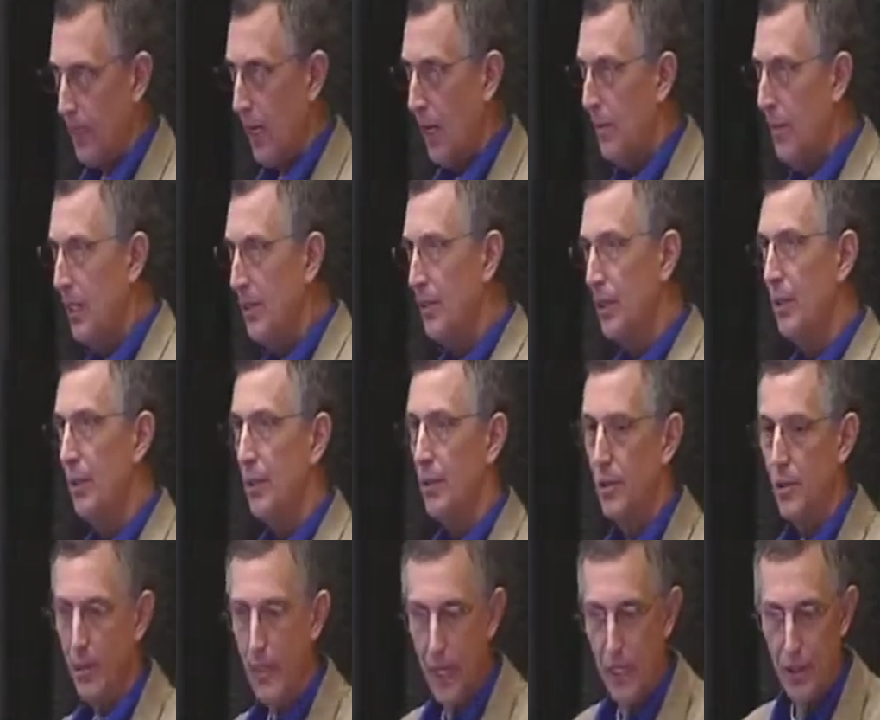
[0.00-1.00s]
I mentioned in
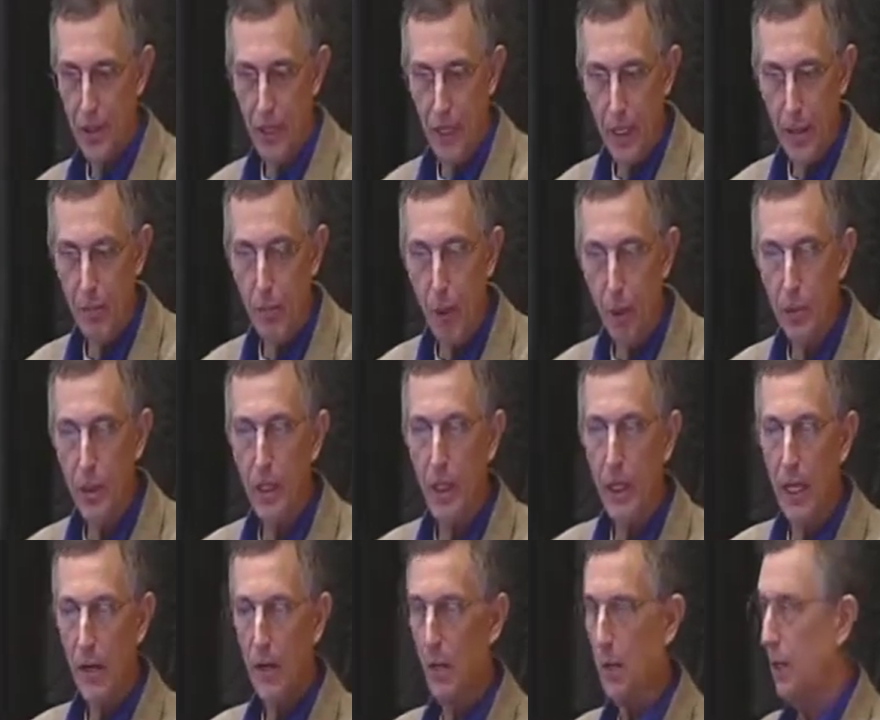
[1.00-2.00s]
2010,
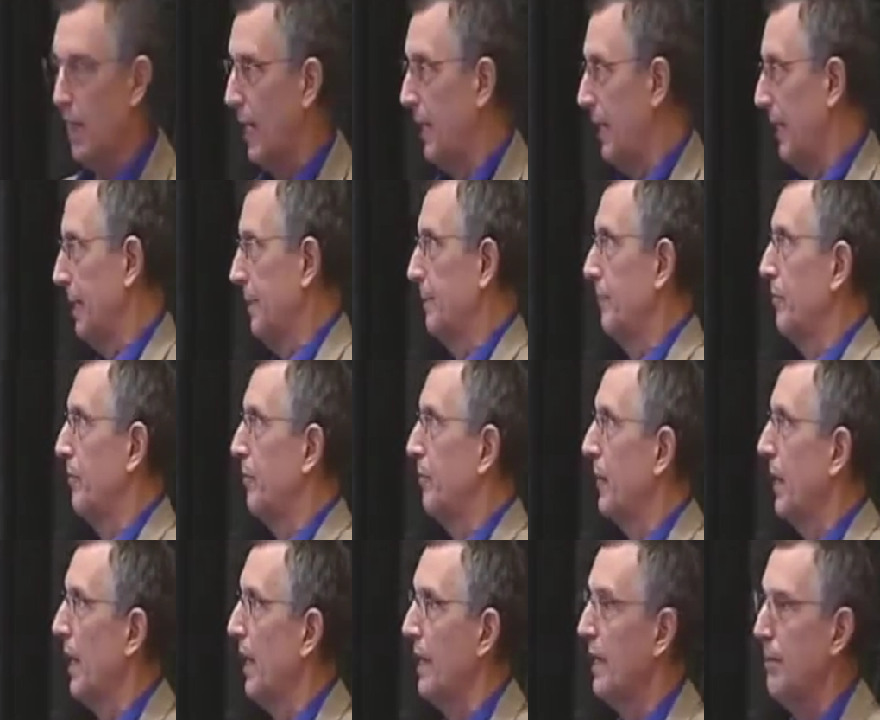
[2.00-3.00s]
multi-level lighting,
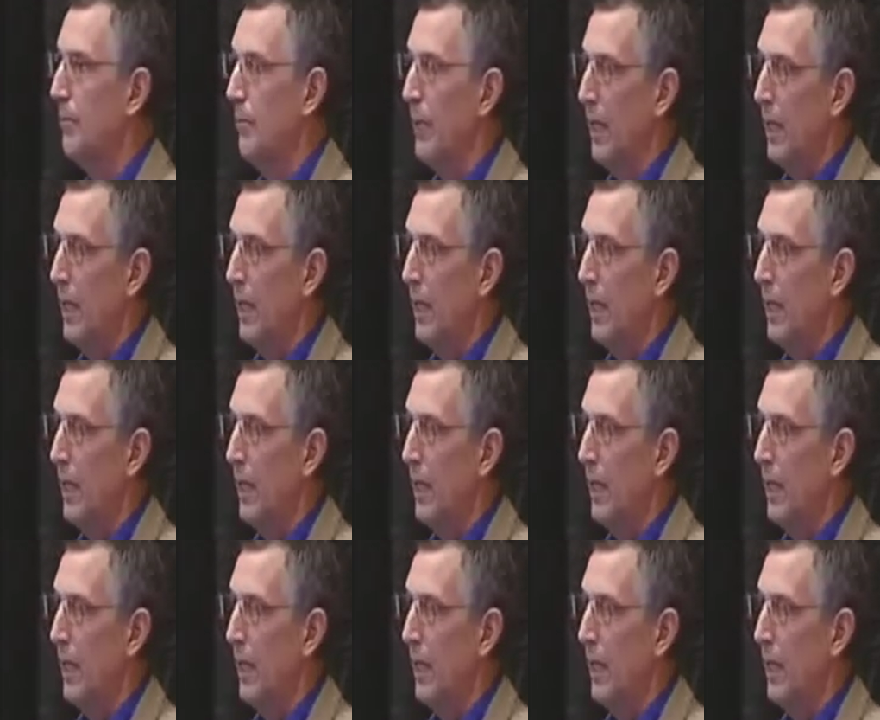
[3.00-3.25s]
okay?